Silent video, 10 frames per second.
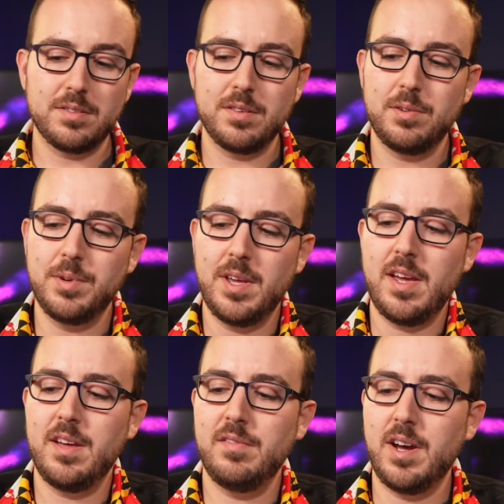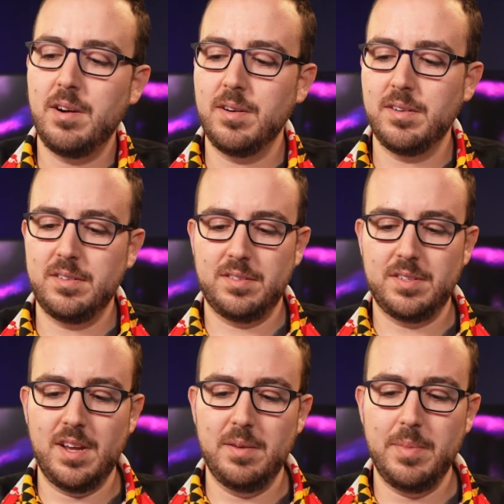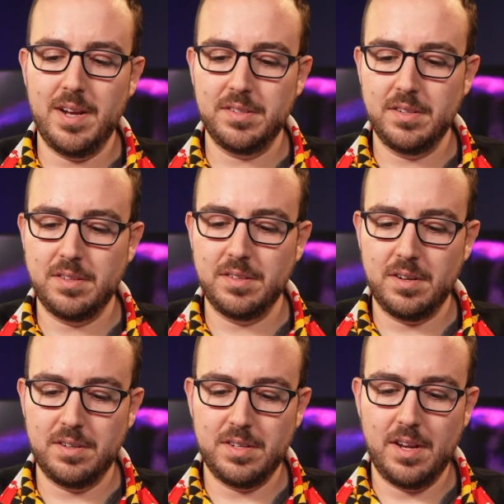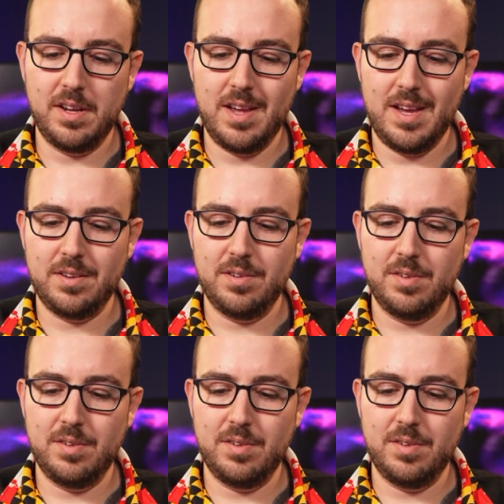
so we have our Sonnet box. This is our Sonnet Echo